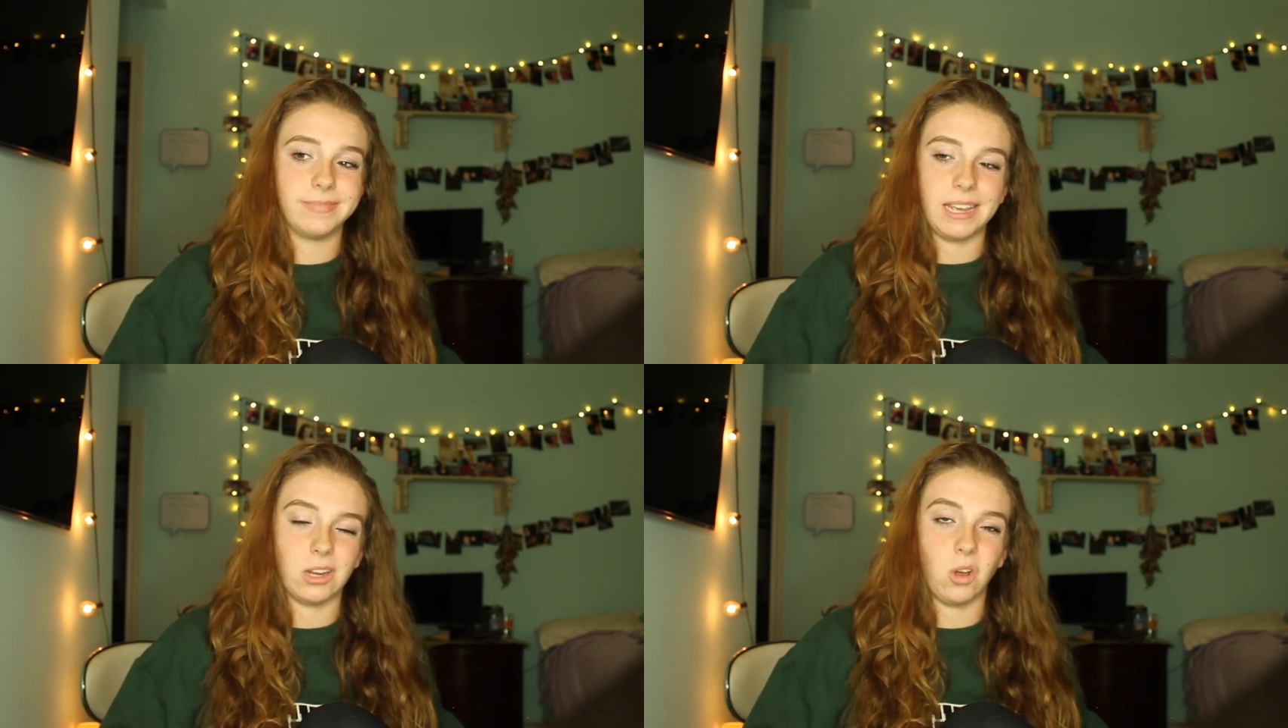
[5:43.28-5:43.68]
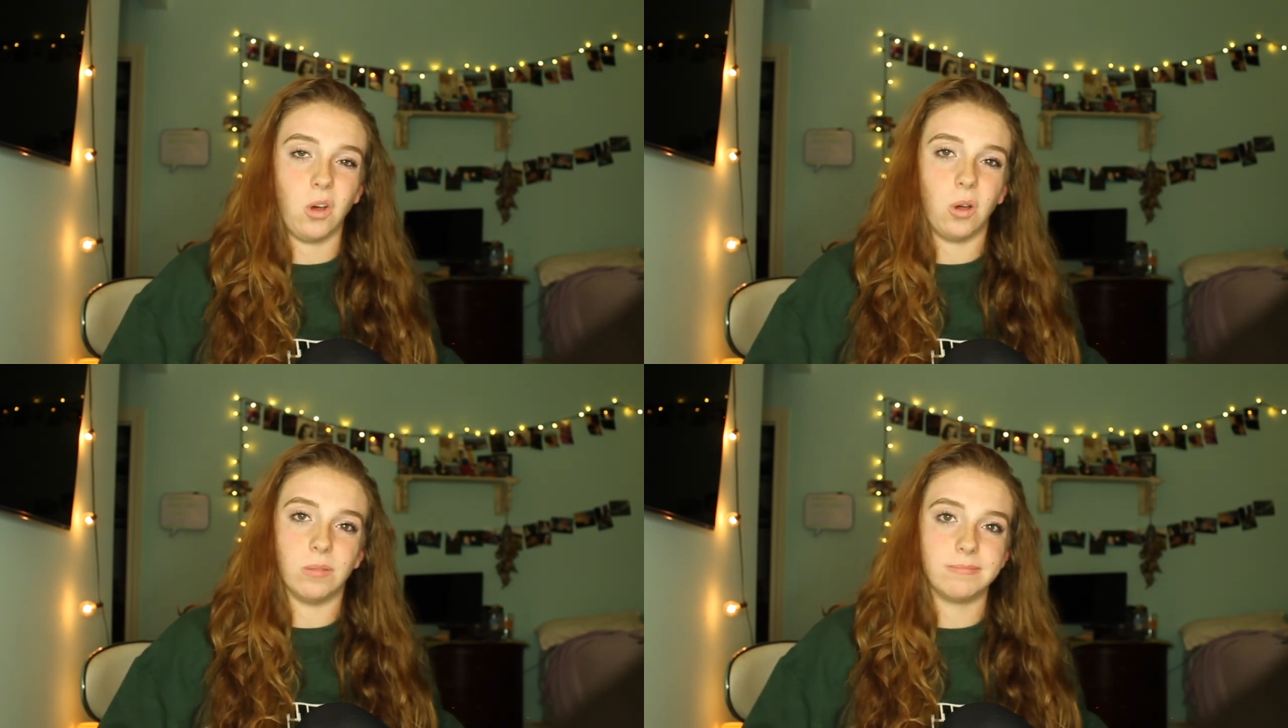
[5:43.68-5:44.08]
Like, at
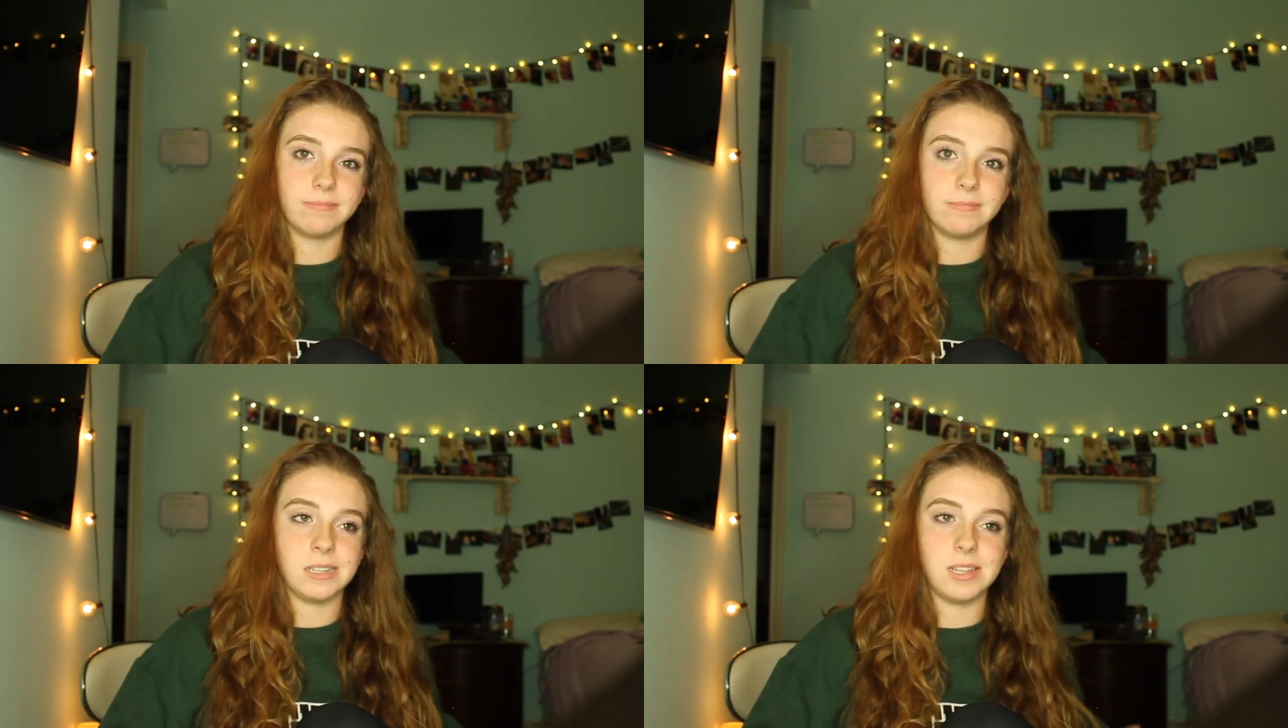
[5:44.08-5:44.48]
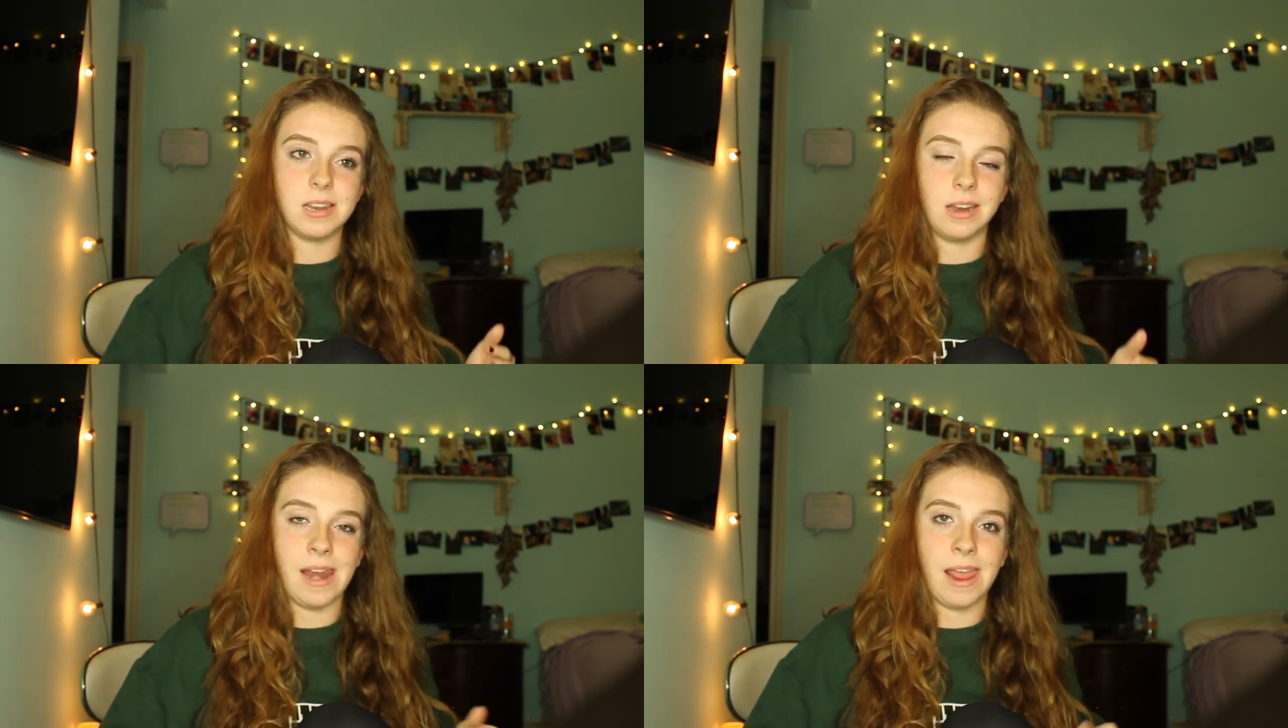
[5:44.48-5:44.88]
all. I sit
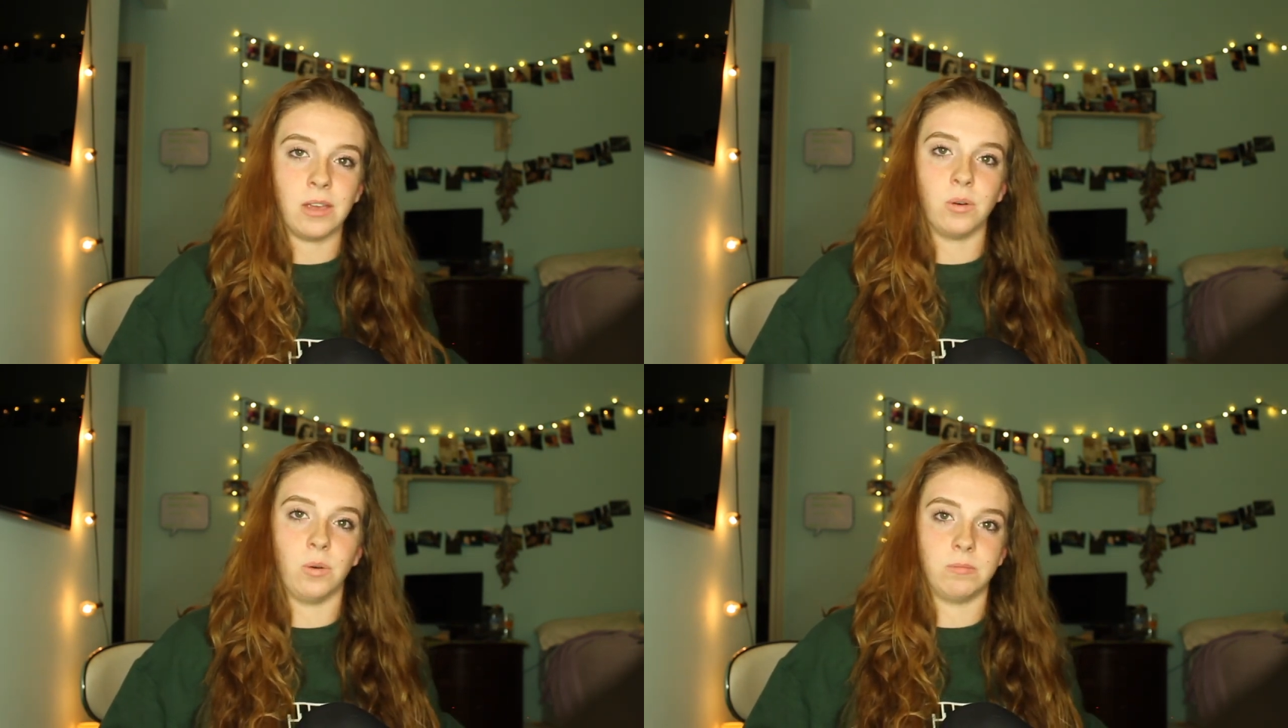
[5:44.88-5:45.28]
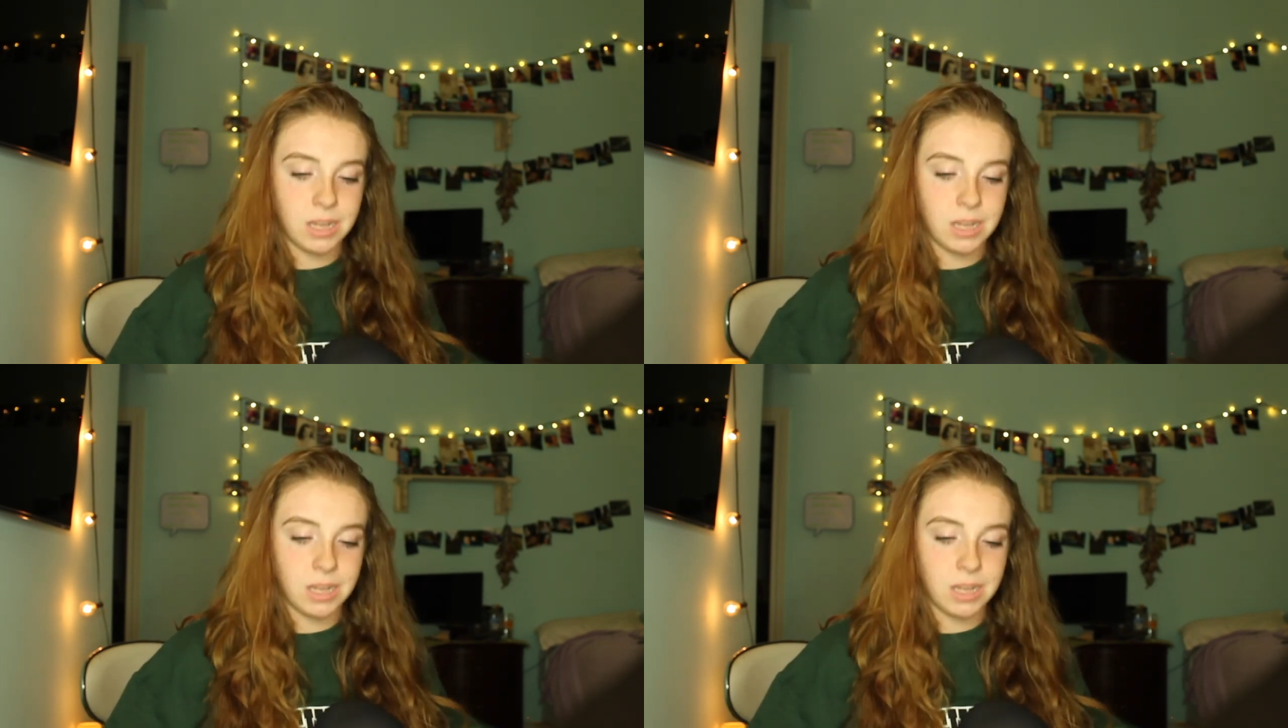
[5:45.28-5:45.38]
at an angle.